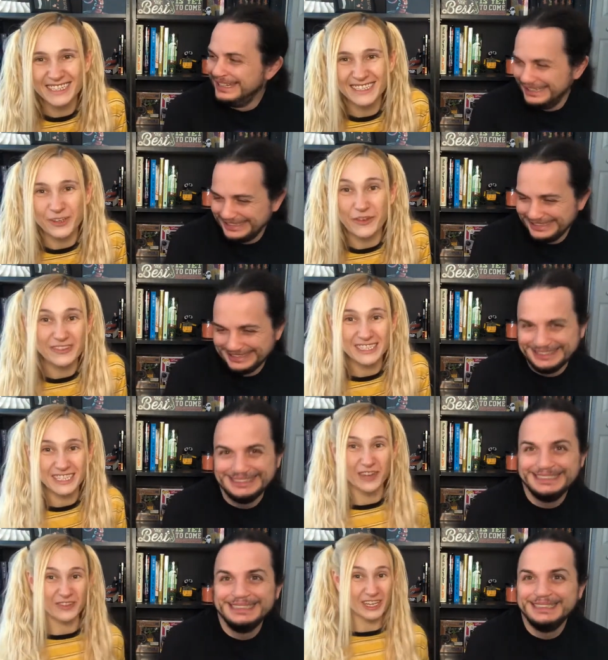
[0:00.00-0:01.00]
Speaker 1: so if you haven't seen
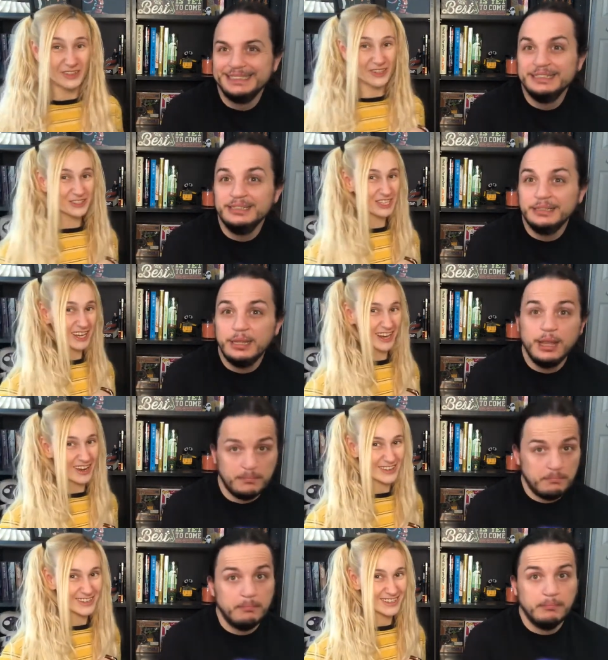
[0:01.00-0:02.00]
that video, go check it
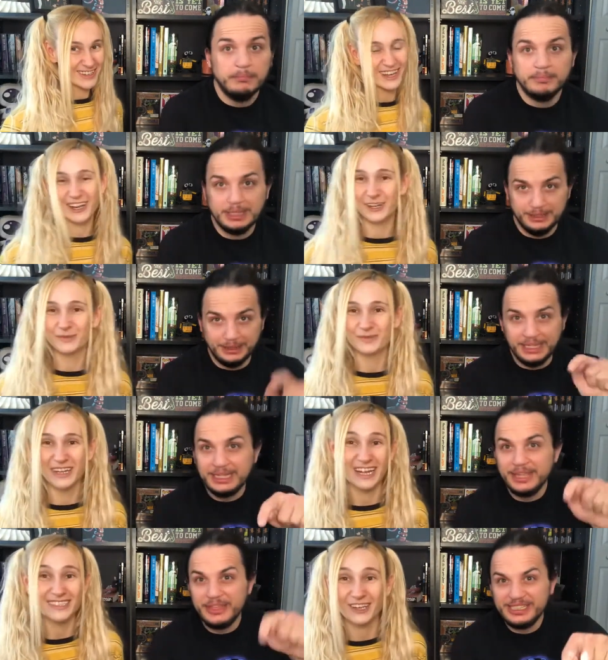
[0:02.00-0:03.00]
out. Um, it
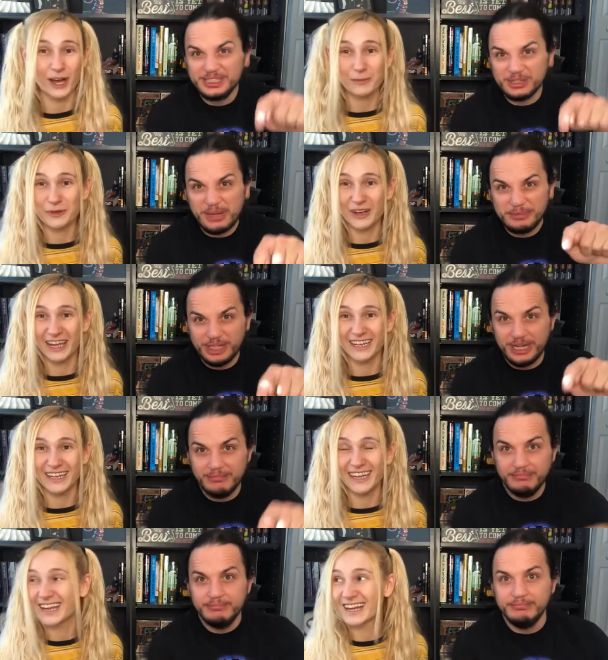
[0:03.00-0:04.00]
has a copyright.
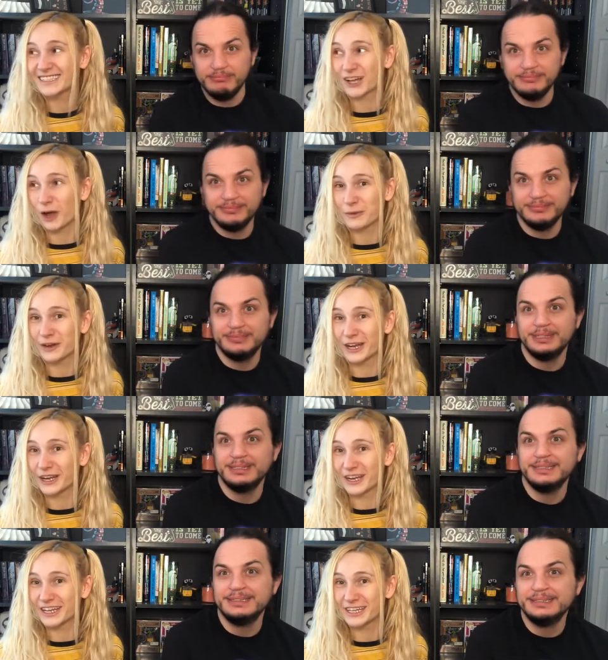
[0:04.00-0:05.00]
It has a copyright
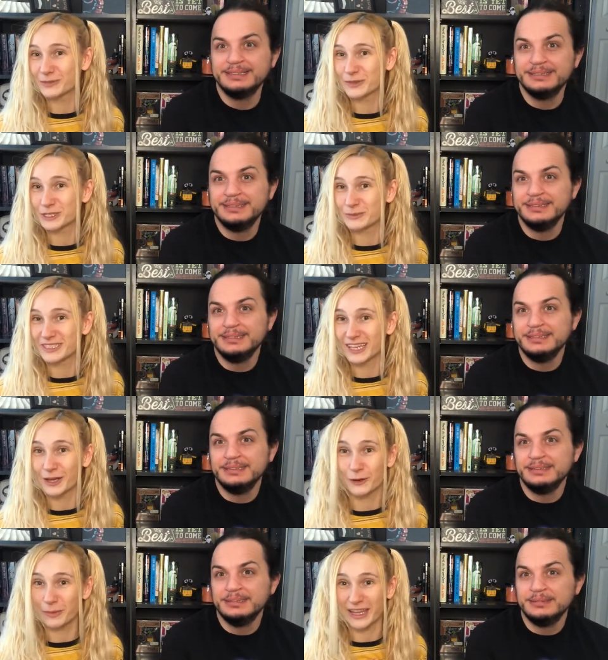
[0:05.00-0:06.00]
on it, which means I
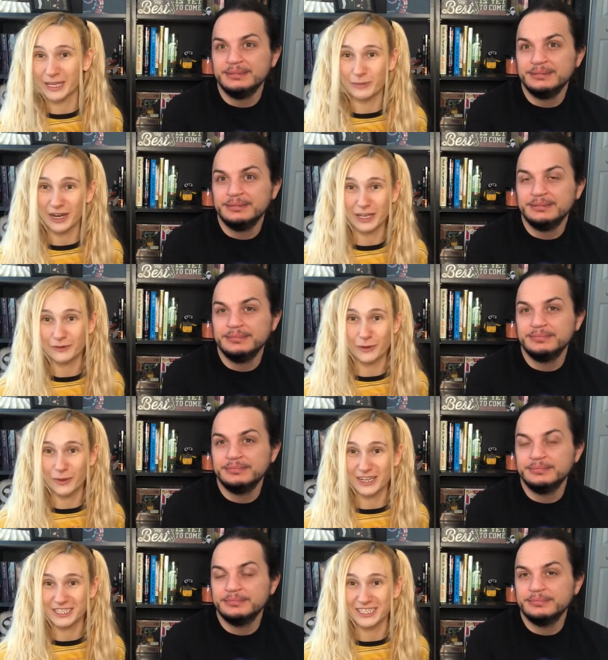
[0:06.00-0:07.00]
don't make any money if you
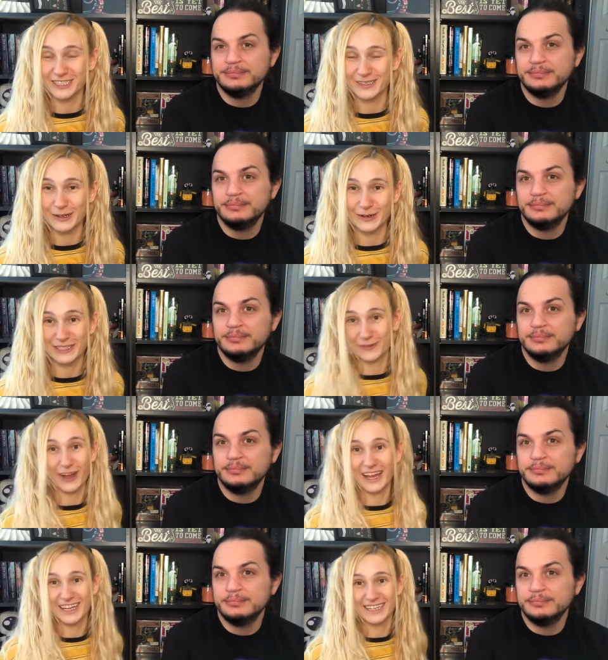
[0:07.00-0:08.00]
watch it, so it's
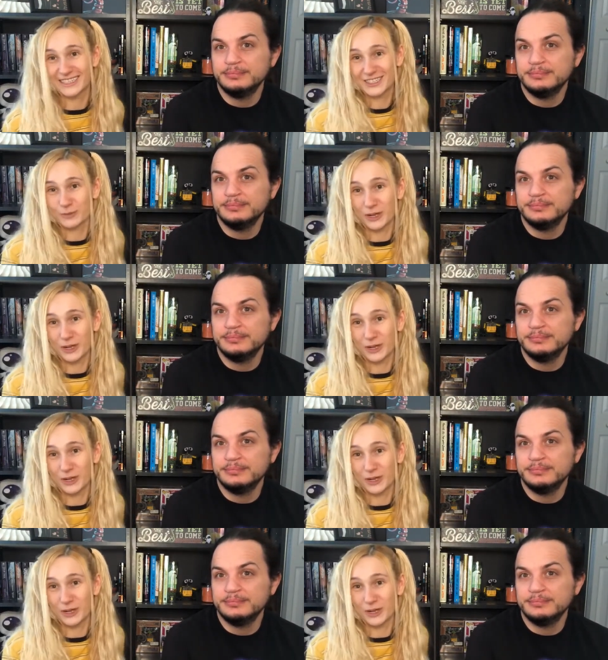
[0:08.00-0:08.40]
fine. I just watch